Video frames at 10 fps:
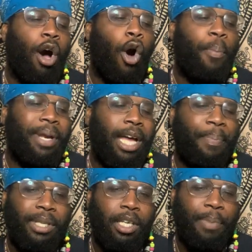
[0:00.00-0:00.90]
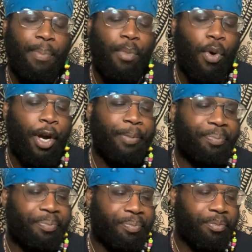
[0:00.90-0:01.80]
Open up a little bit more.
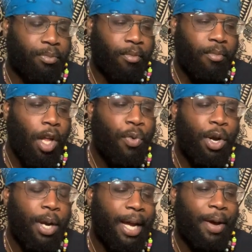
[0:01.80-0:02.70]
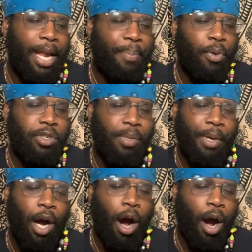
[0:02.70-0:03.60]
We're going to go ahead and pull some
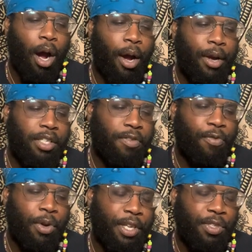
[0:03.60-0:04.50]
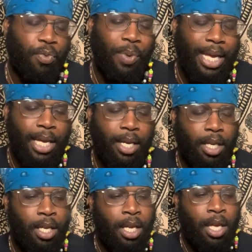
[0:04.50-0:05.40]
cards for this week.
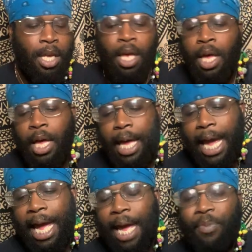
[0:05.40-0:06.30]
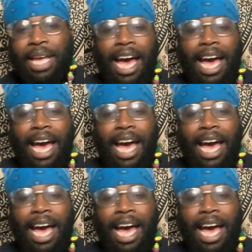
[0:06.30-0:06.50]
And we